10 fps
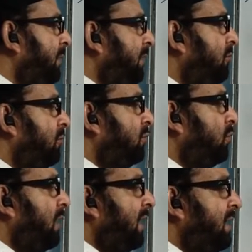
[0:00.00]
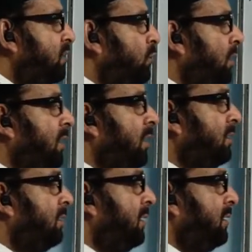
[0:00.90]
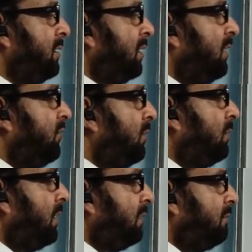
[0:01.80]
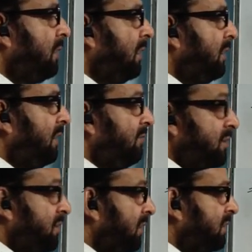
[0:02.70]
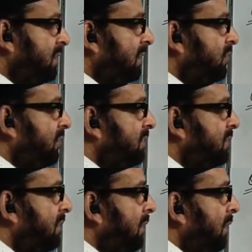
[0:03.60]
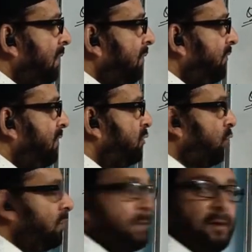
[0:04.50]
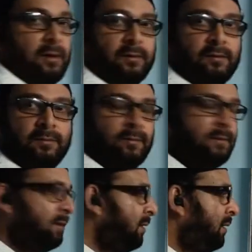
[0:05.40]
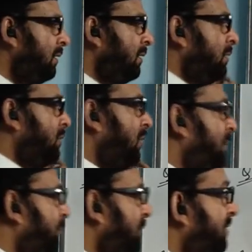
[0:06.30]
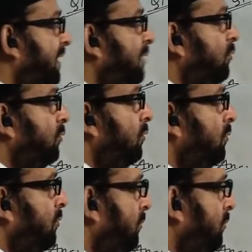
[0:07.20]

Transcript: P equal to I square R. And the third formula I have yesterday's class, you can see V square by R. Now I put the value.